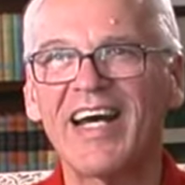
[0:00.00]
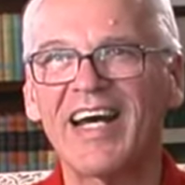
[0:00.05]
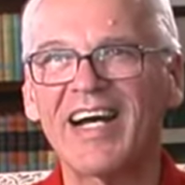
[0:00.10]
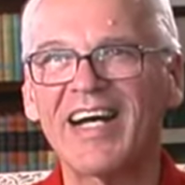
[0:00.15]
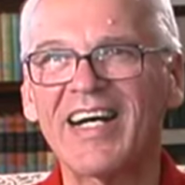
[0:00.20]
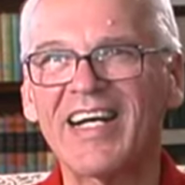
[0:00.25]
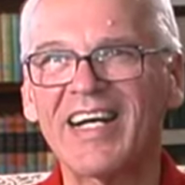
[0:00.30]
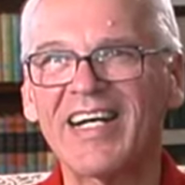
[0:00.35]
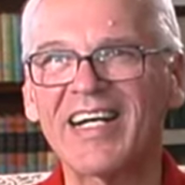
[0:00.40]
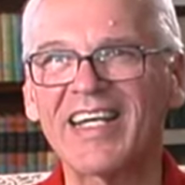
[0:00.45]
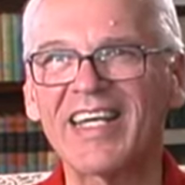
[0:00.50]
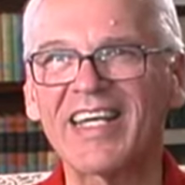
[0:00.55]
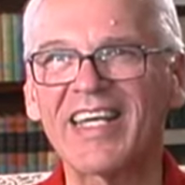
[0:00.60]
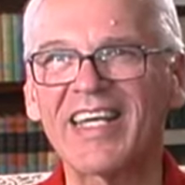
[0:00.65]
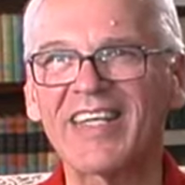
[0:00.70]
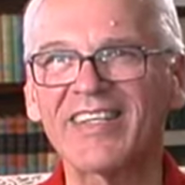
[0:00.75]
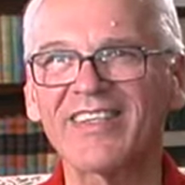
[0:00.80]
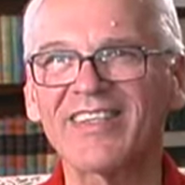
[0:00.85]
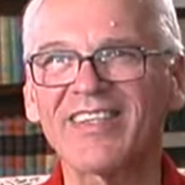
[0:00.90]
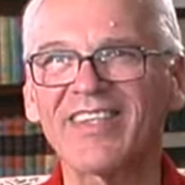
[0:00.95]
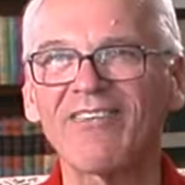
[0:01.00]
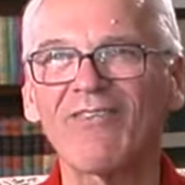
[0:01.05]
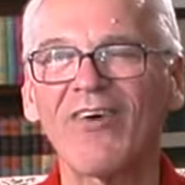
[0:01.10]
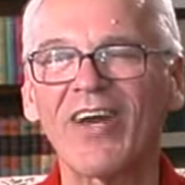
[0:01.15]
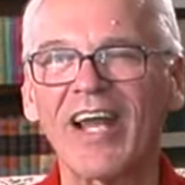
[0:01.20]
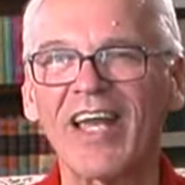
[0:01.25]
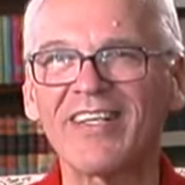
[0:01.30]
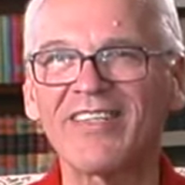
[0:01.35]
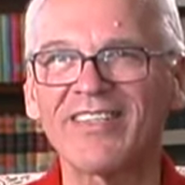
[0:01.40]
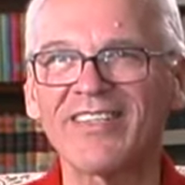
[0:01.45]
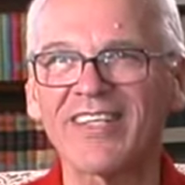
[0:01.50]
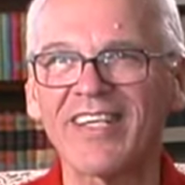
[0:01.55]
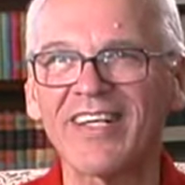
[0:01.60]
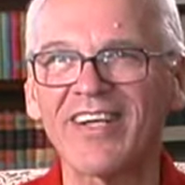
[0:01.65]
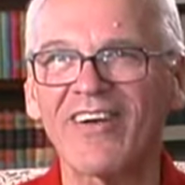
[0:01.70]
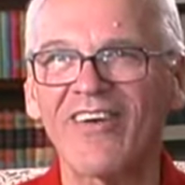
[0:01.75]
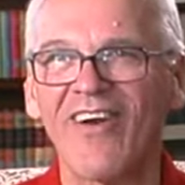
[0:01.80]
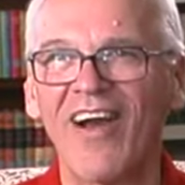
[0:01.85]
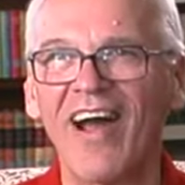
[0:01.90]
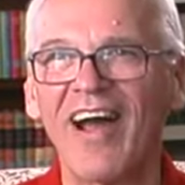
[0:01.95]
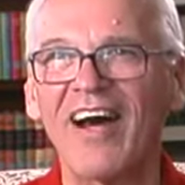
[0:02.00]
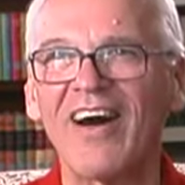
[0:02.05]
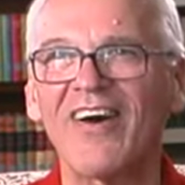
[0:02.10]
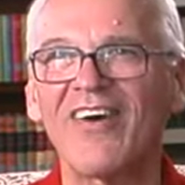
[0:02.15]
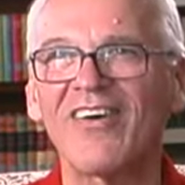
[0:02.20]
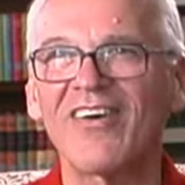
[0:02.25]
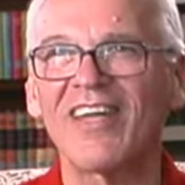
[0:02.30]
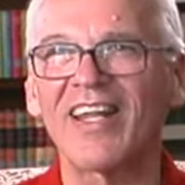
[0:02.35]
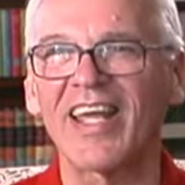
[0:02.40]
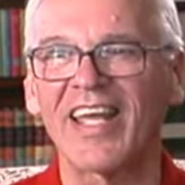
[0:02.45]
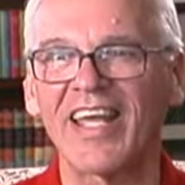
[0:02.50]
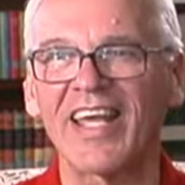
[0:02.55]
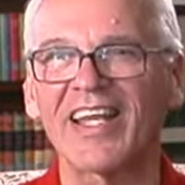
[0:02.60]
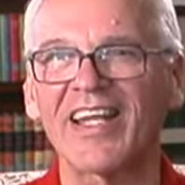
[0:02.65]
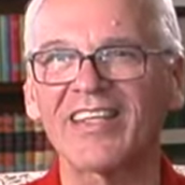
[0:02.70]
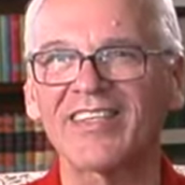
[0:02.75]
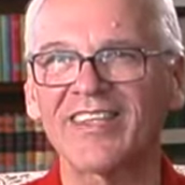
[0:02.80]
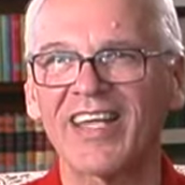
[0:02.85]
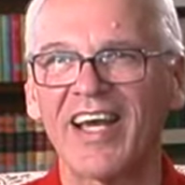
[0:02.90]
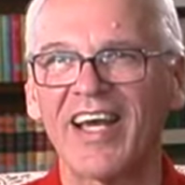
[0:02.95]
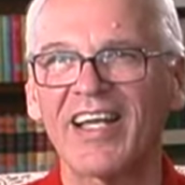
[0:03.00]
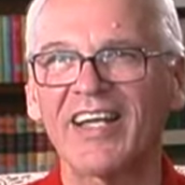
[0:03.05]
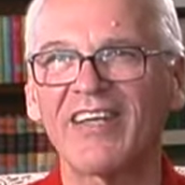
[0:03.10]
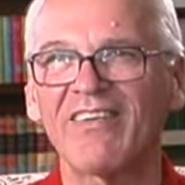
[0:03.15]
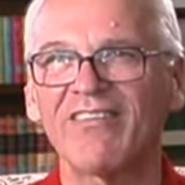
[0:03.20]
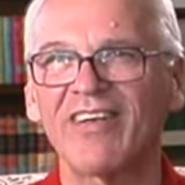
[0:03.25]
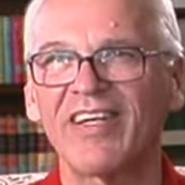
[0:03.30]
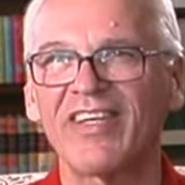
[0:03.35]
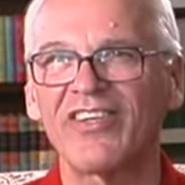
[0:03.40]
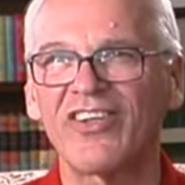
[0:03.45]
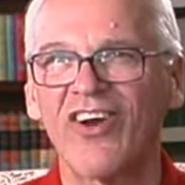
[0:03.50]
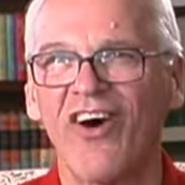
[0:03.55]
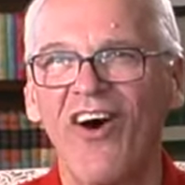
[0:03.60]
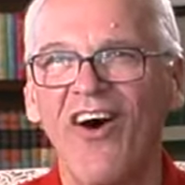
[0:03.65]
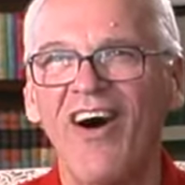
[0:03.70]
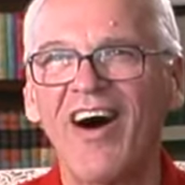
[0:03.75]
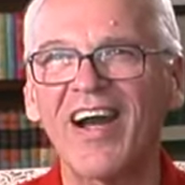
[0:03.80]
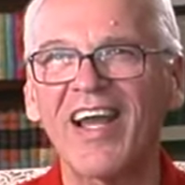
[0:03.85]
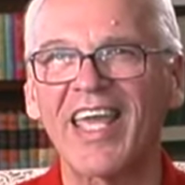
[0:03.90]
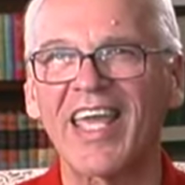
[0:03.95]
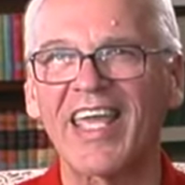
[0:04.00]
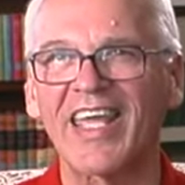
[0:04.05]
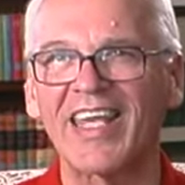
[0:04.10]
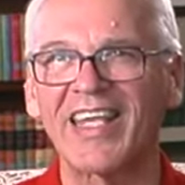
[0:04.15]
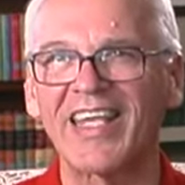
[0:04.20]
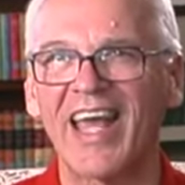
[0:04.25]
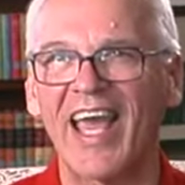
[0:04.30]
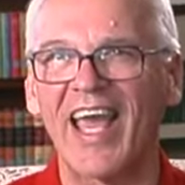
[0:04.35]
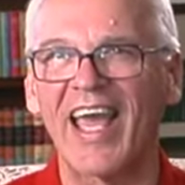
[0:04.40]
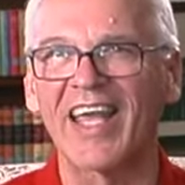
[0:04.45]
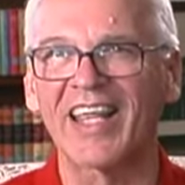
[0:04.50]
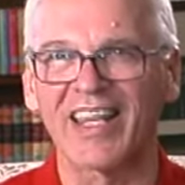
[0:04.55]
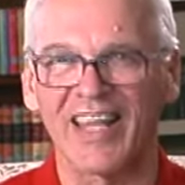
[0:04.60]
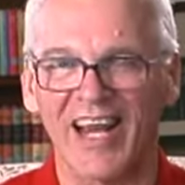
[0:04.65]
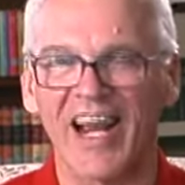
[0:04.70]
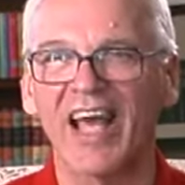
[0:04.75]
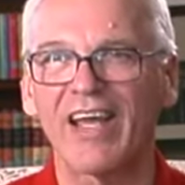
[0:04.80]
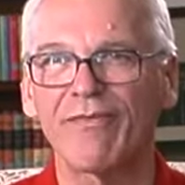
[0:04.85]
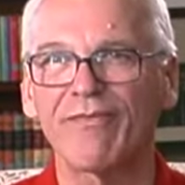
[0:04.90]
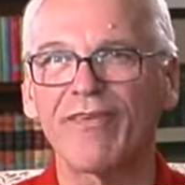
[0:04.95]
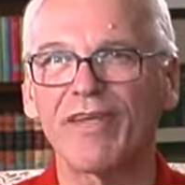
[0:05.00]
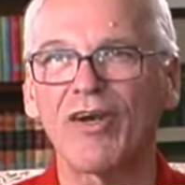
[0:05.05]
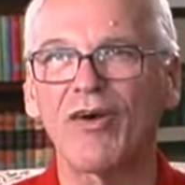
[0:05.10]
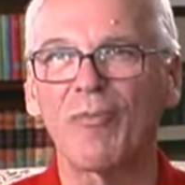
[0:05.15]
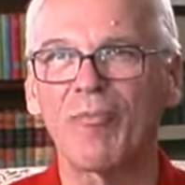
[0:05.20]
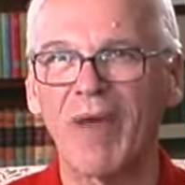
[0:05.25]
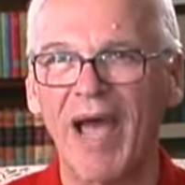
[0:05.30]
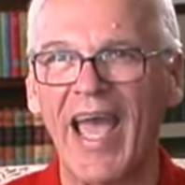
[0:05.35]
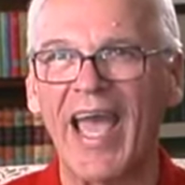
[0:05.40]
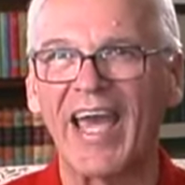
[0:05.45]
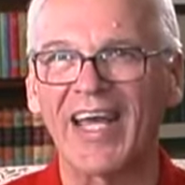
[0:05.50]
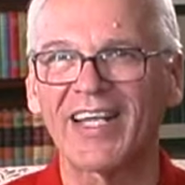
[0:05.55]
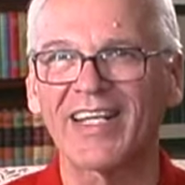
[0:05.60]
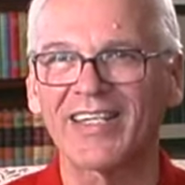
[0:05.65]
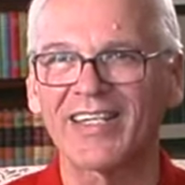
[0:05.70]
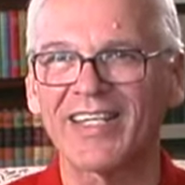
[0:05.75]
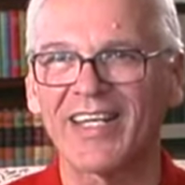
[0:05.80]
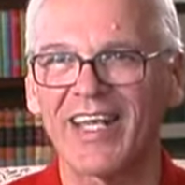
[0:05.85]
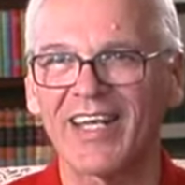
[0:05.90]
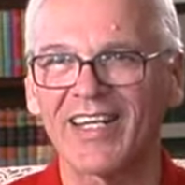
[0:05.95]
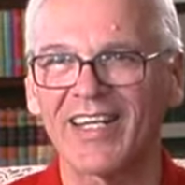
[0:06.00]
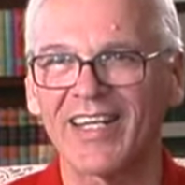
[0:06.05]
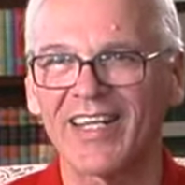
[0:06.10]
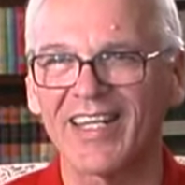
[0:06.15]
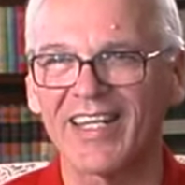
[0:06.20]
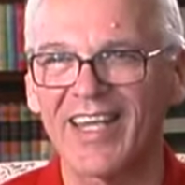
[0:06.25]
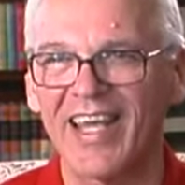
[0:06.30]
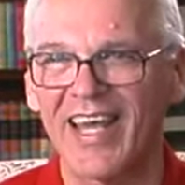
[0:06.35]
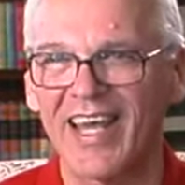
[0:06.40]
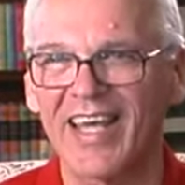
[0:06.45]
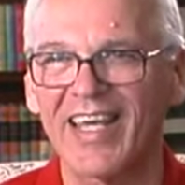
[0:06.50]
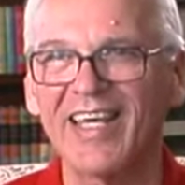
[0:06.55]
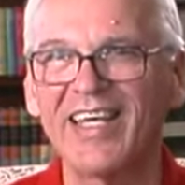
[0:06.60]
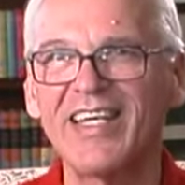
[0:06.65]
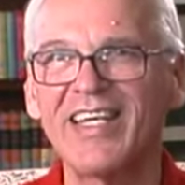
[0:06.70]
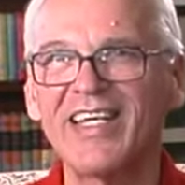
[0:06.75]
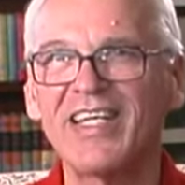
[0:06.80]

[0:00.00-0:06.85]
It's when I sit around and it's kind of a doggy day that I feel bad at the end of the day.